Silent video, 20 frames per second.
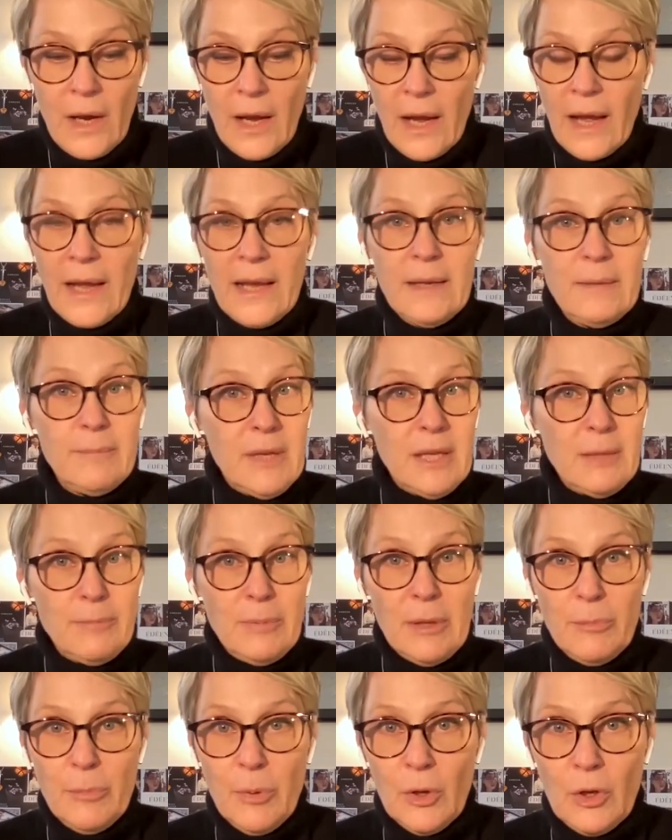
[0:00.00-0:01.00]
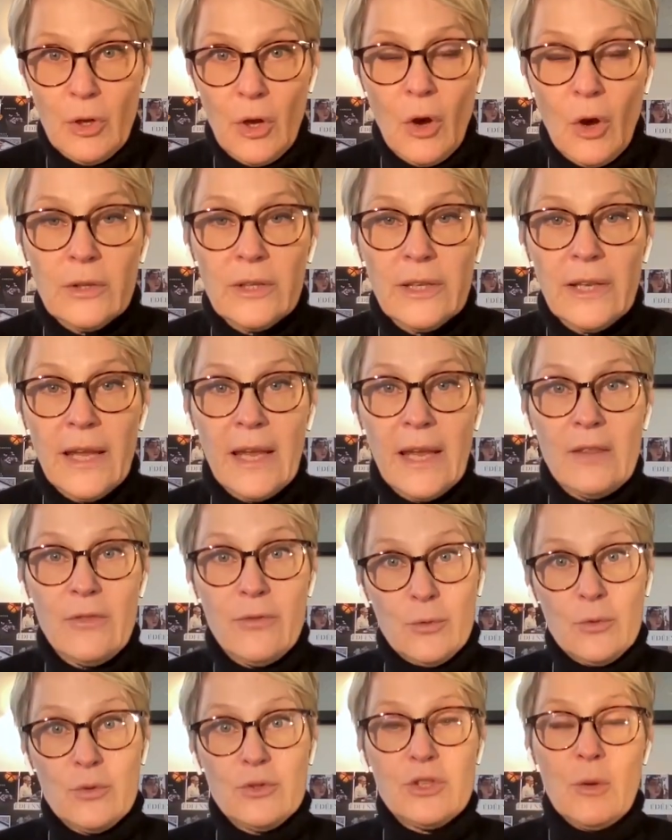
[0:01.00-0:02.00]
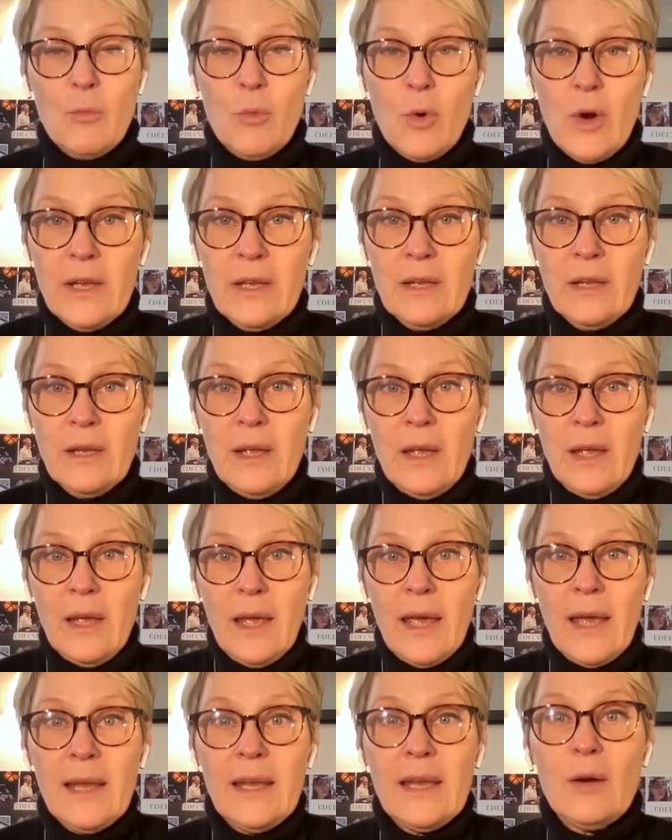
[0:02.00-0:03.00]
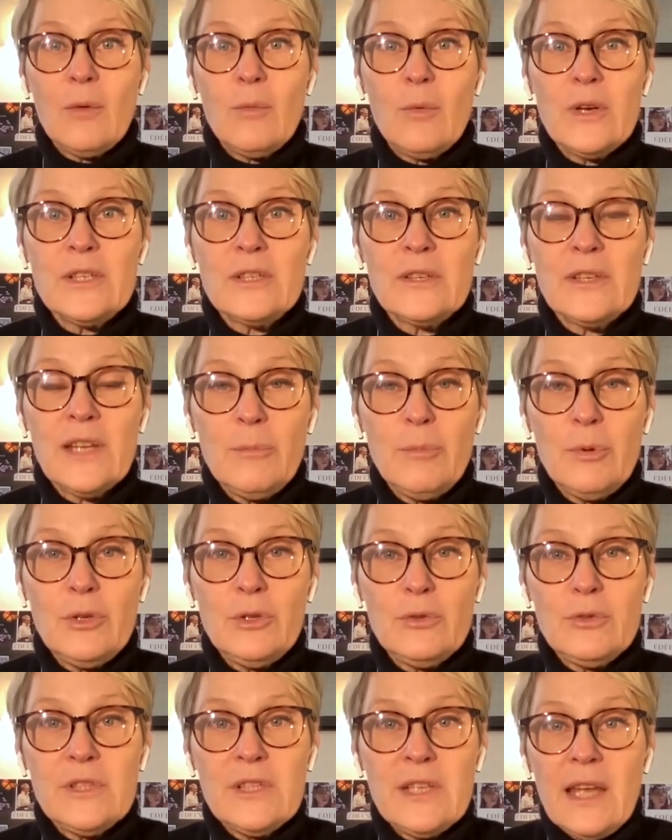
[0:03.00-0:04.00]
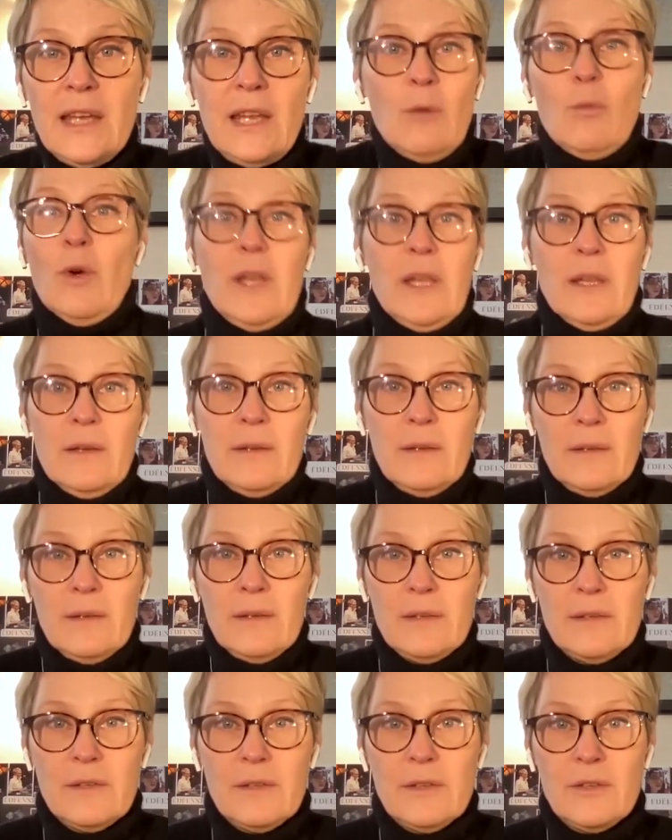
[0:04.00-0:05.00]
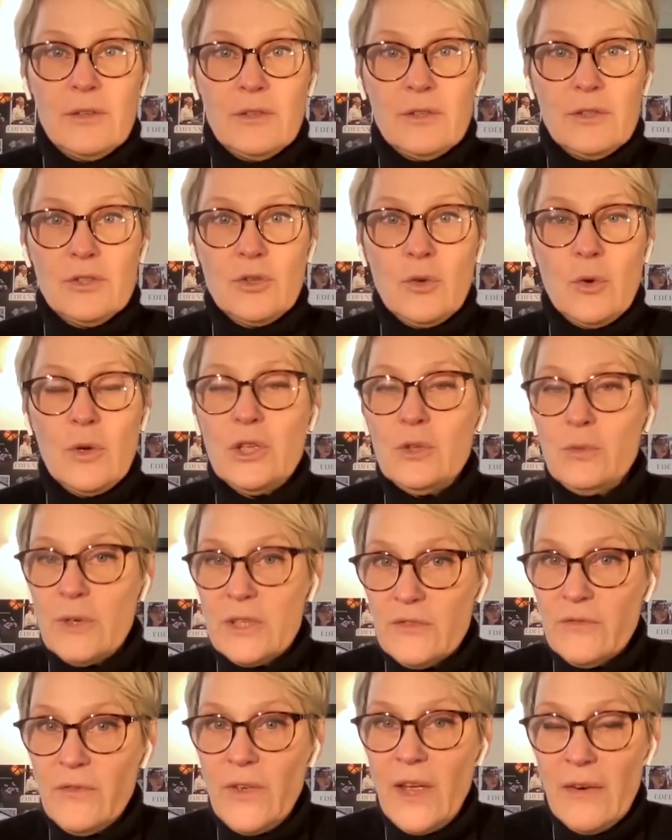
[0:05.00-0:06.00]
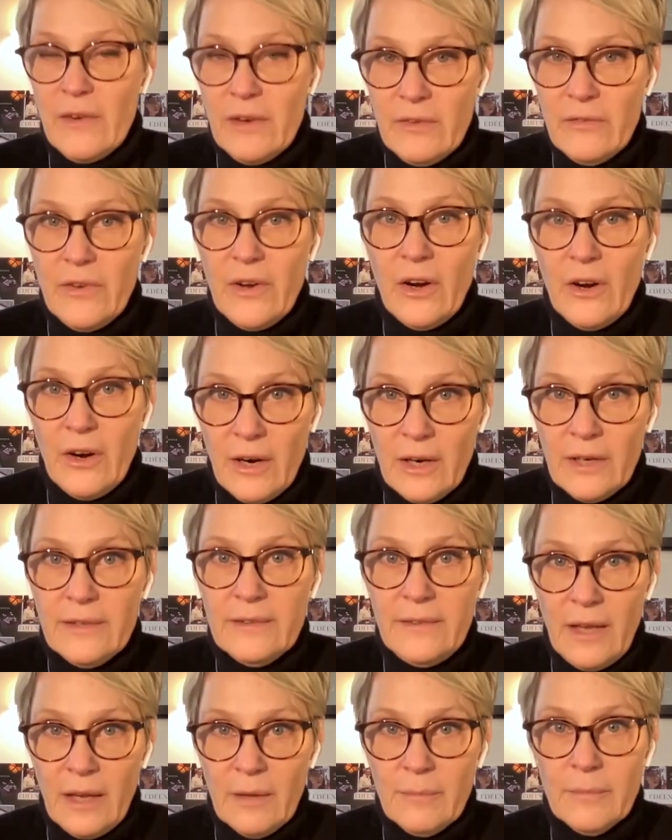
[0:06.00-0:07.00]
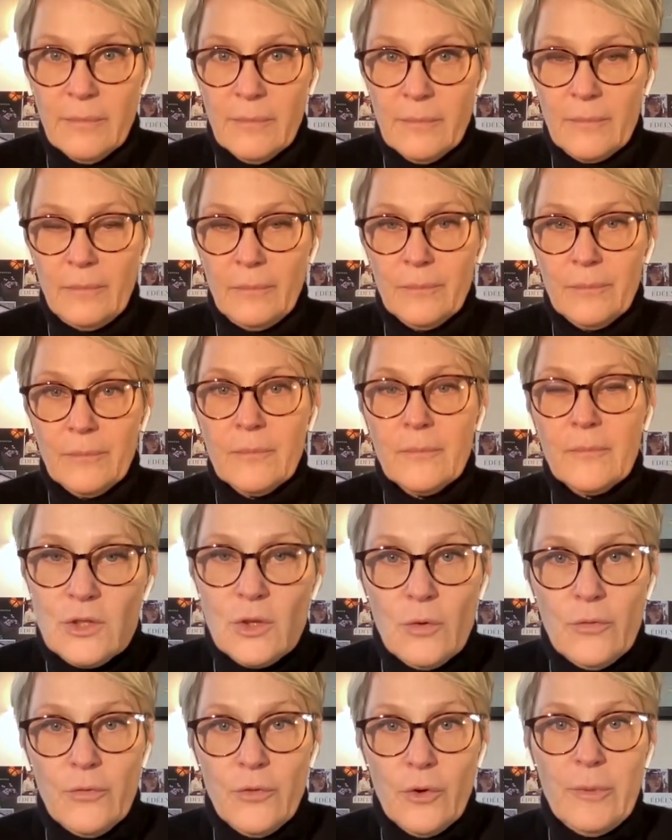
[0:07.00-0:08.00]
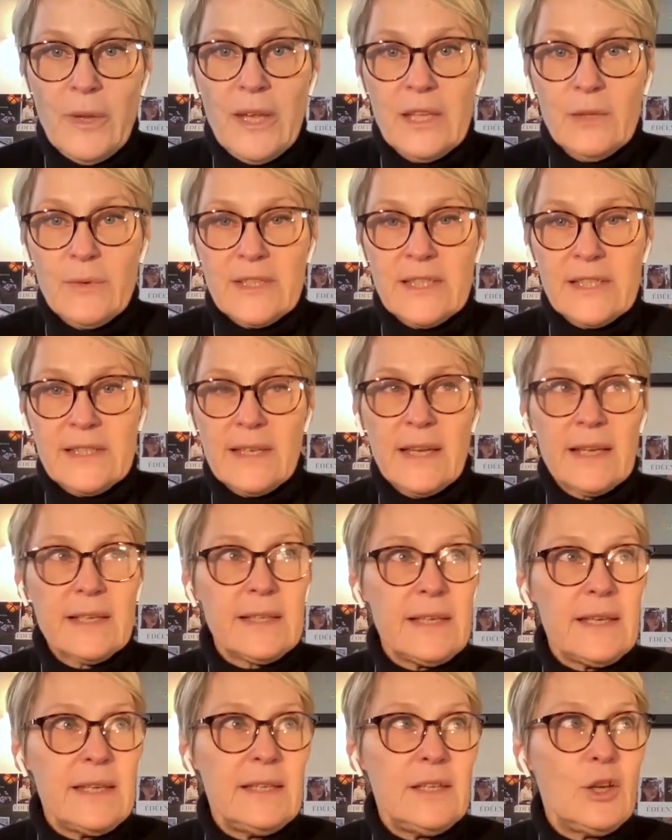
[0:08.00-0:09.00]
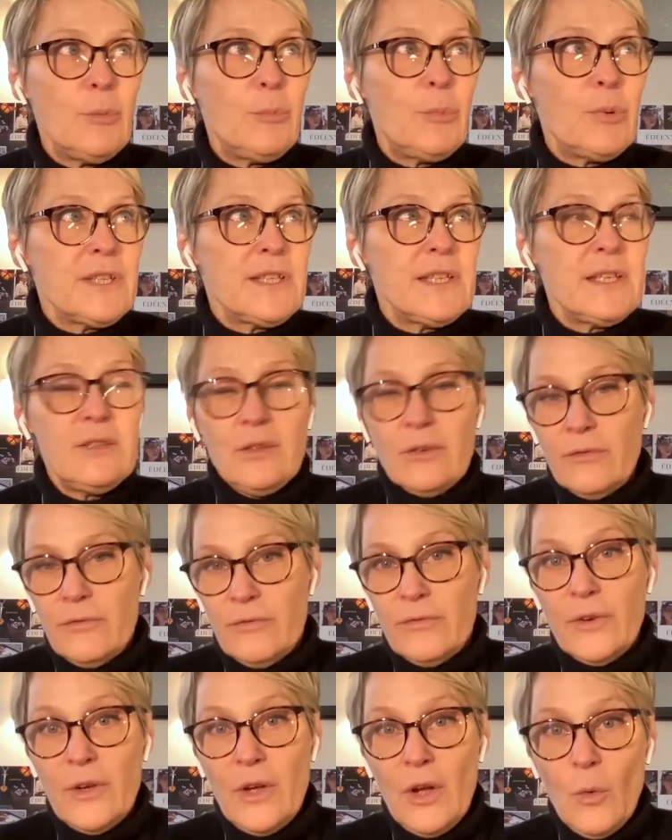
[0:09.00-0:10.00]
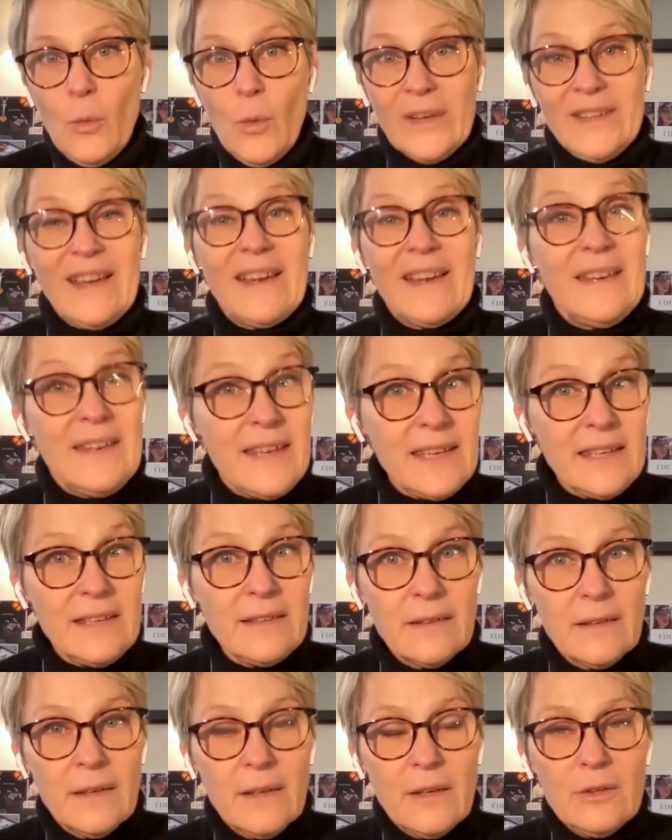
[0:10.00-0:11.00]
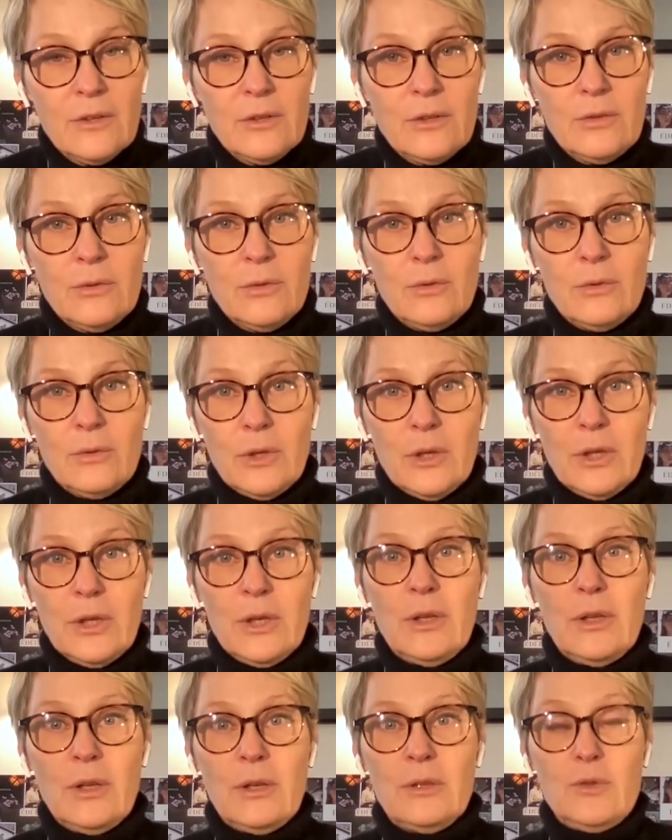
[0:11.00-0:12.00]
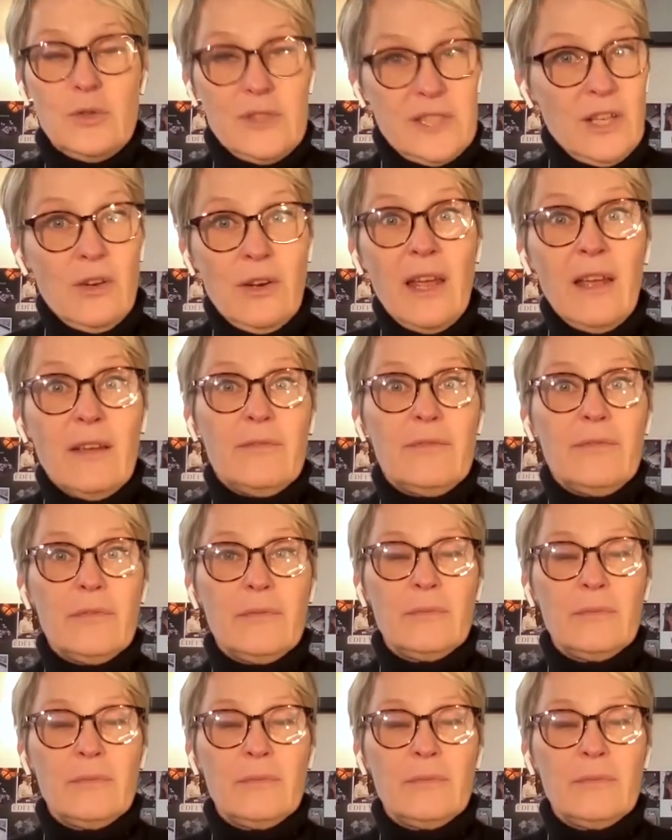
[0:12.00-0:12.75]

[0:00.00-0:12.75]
I meet people only through someone, and I wasn't able to see anyone. So it was very, very hard time. So for me, it was exactly the opposite of what I need to stay alive.